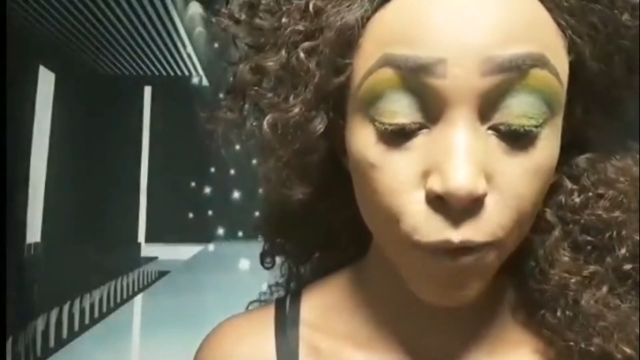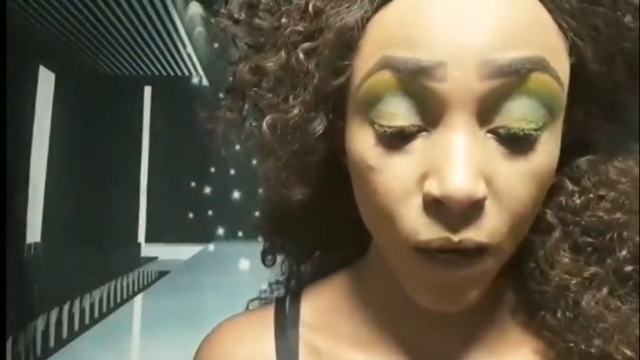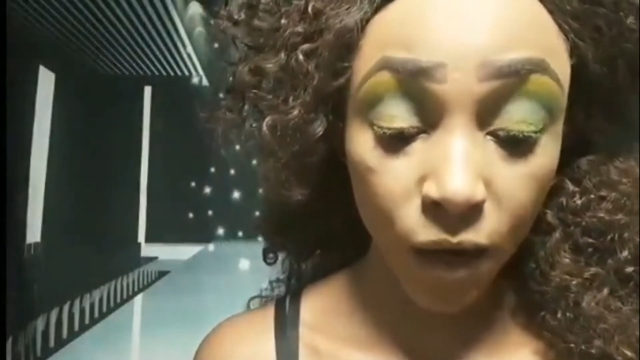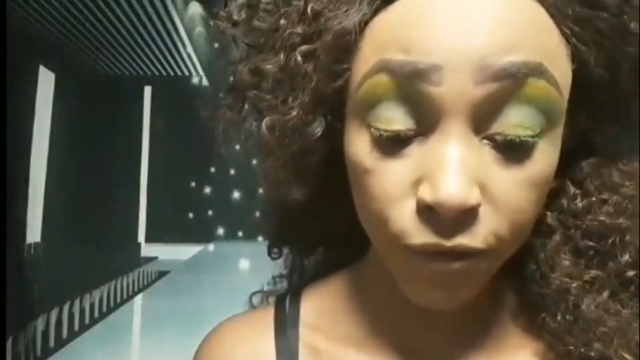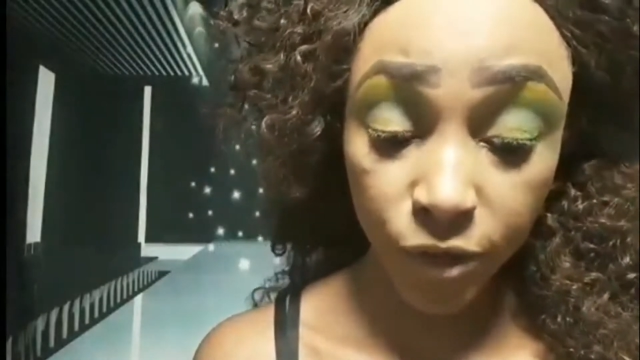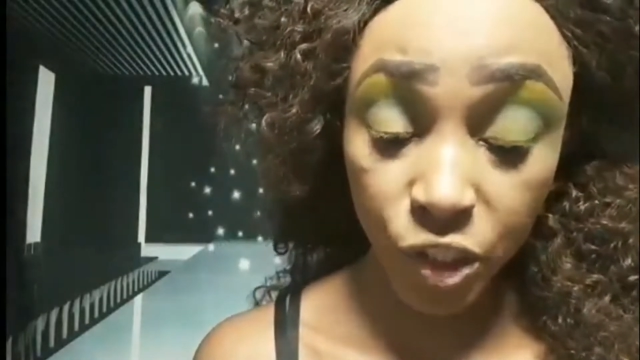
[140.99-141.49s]

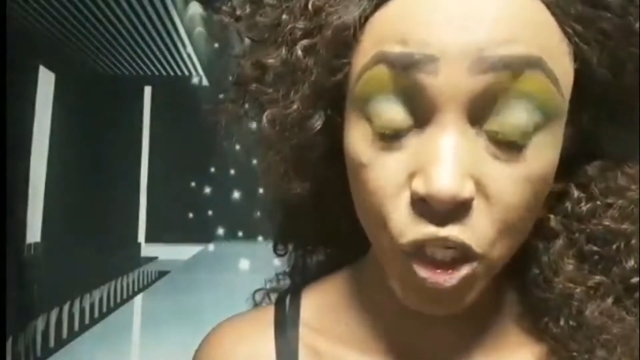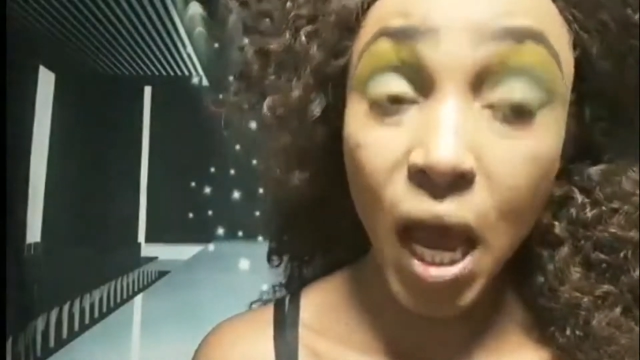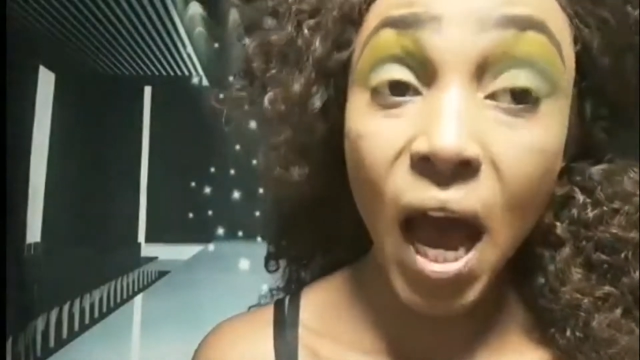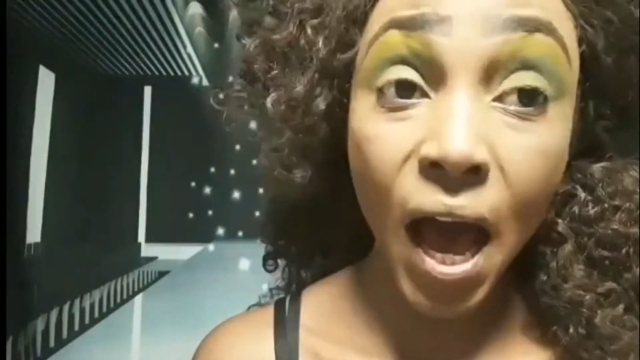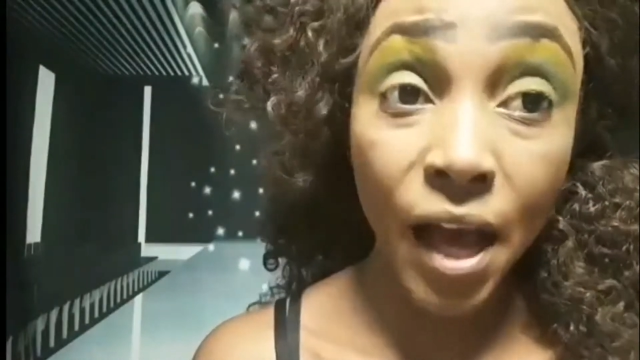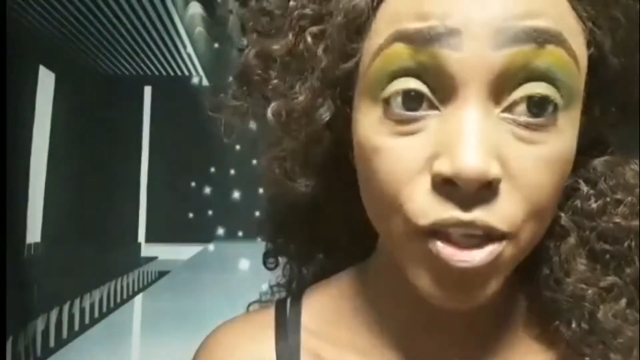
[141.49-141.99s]
coverage
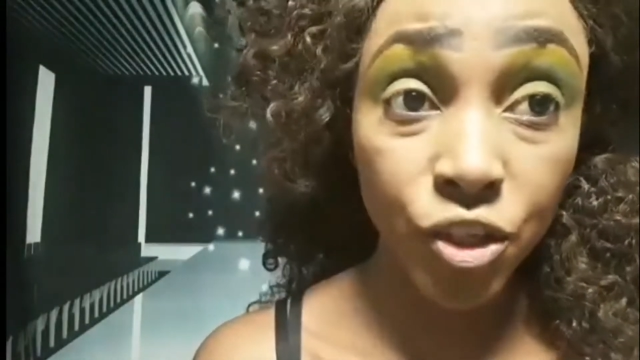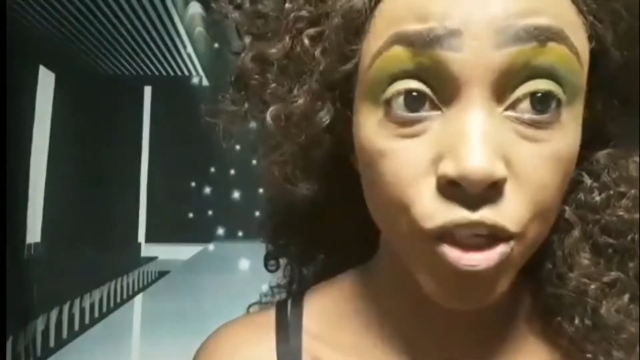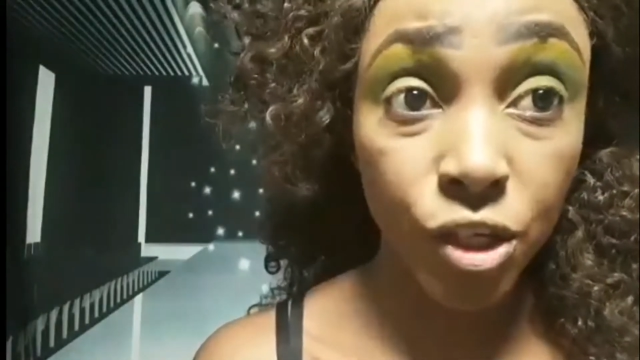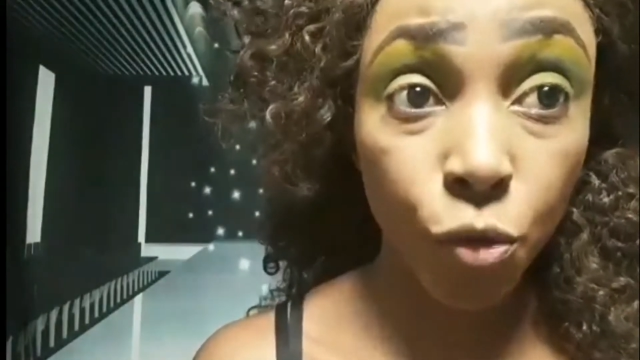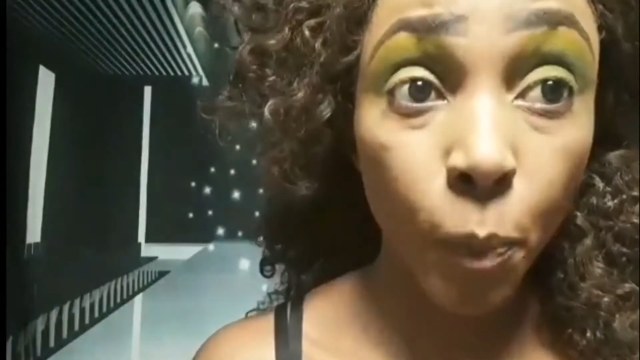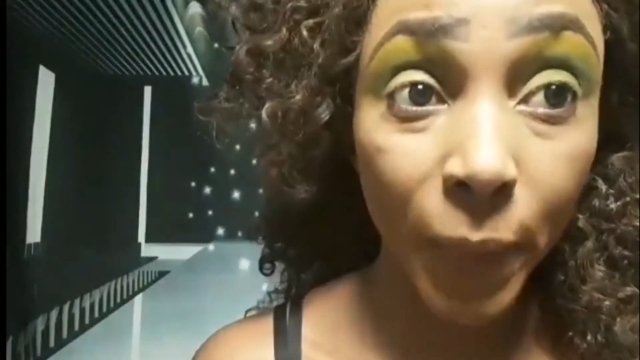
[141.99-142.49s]

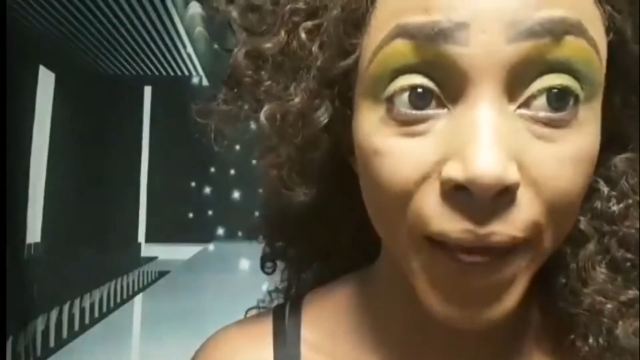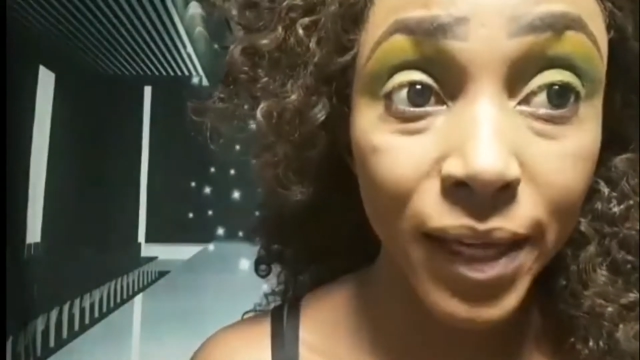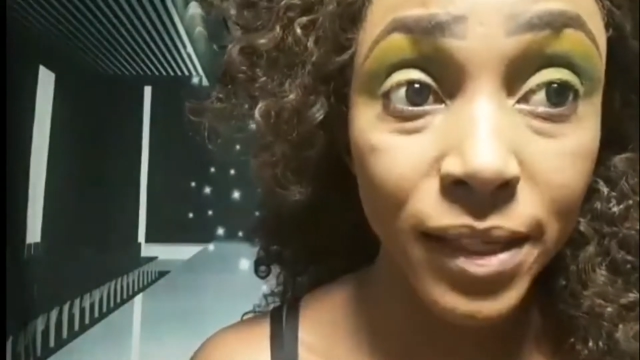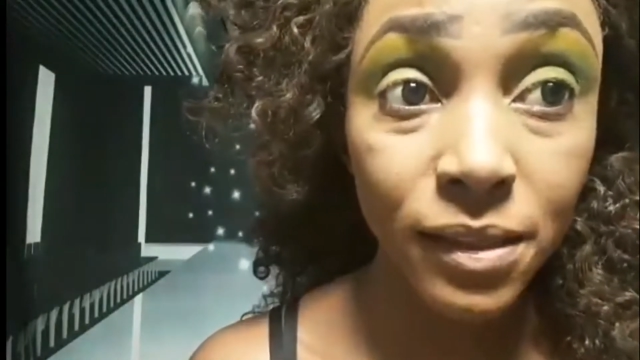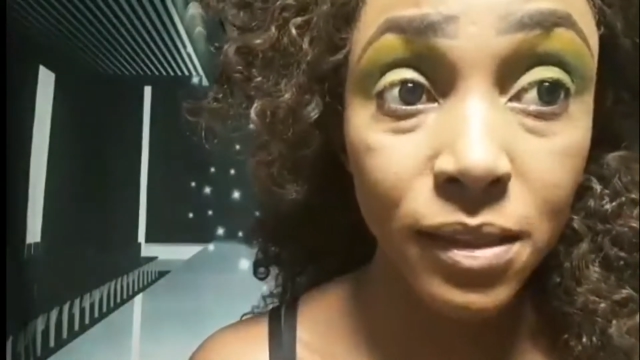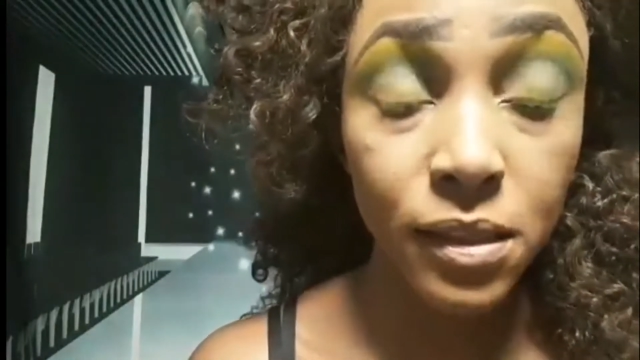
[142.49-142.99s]
eyeshadow
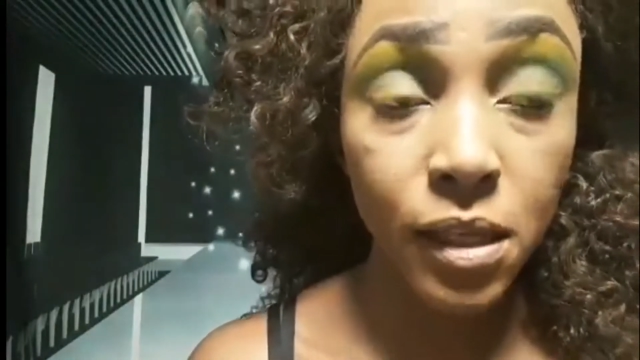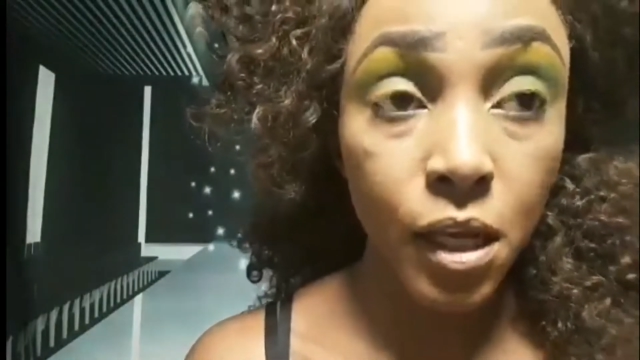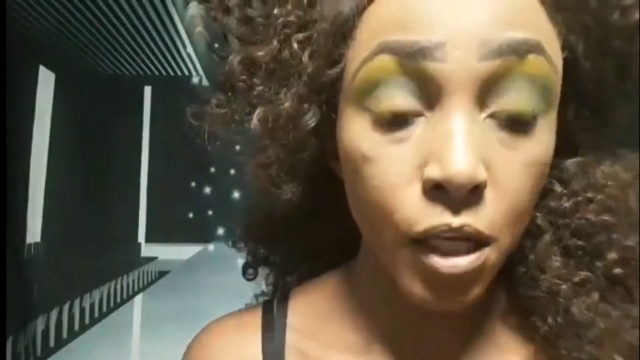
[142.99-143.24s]
base,